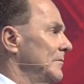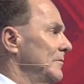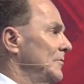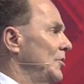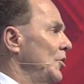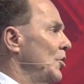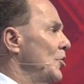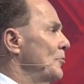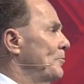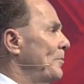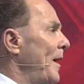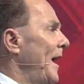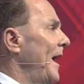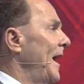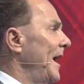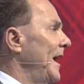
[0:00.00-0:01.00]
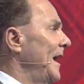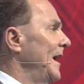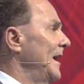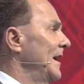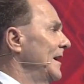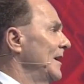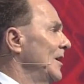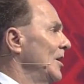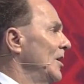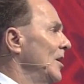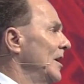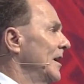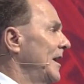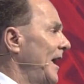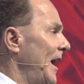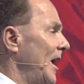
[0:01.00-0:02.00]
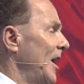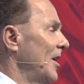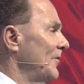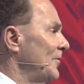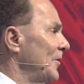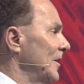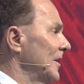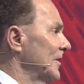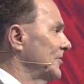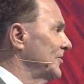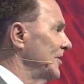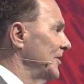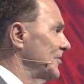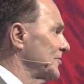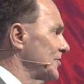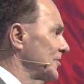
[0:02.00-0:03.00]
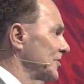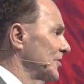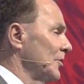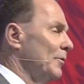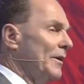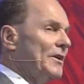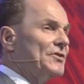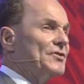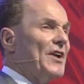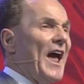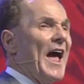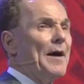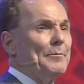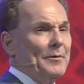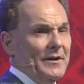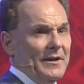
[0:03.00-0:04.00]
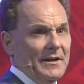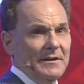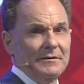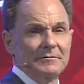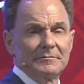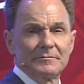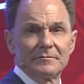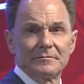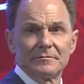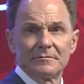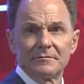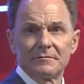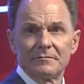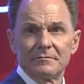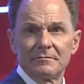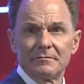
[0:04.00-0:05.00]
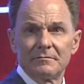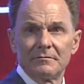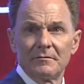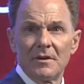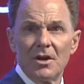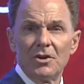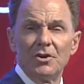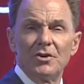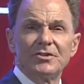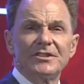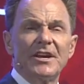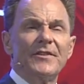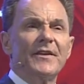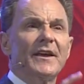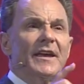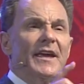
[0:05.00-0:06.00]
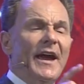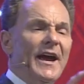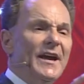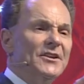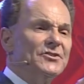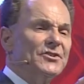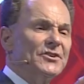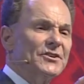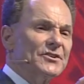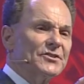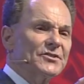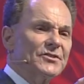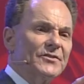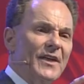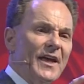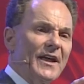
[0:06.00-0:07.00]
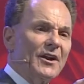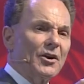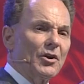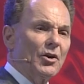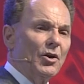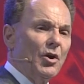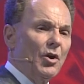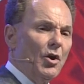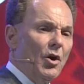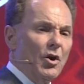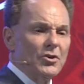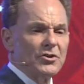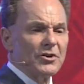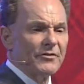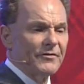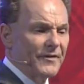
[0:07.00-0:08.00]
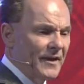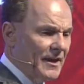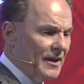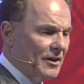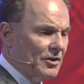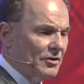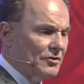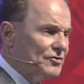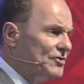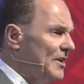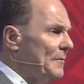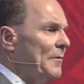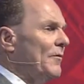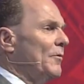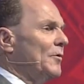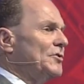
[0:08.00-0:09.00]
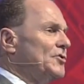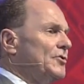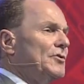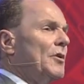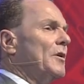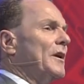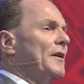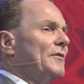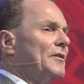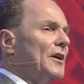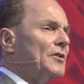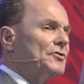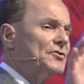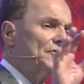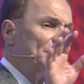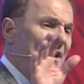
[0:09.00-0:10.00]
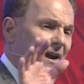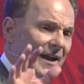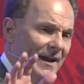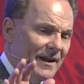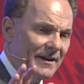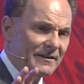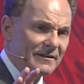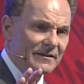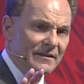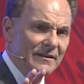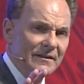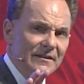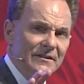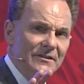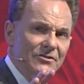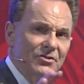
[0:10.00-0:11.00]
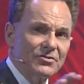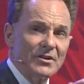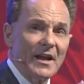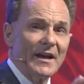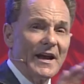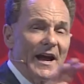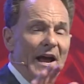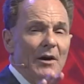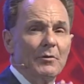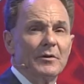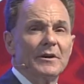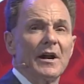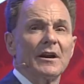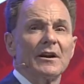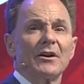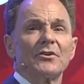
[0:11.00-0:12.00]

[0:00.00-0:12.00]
do you pay careful attention to what is happening. You see, the gauges that are on your vehicle, some of which you don't even understand, just like I would not